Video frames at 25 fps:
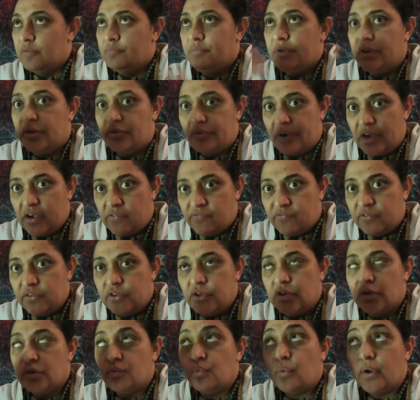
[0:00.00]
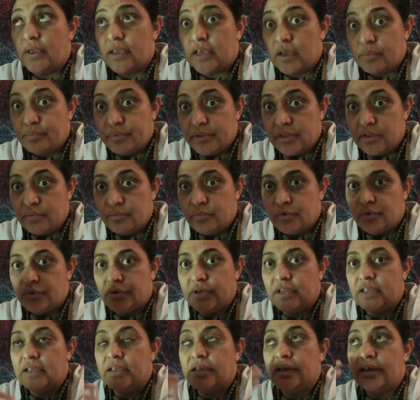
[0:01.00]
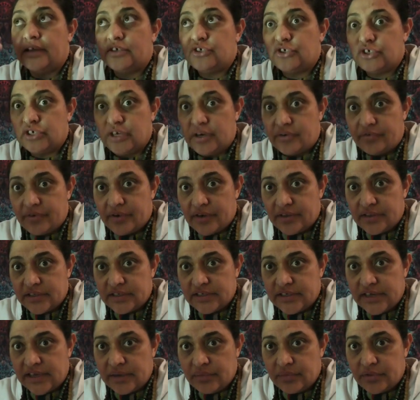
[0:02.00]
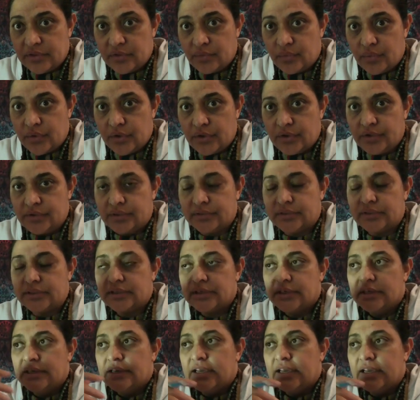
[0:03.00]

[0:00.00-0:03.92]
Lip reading: Be grateful you can wake up in the morning and share another day with the world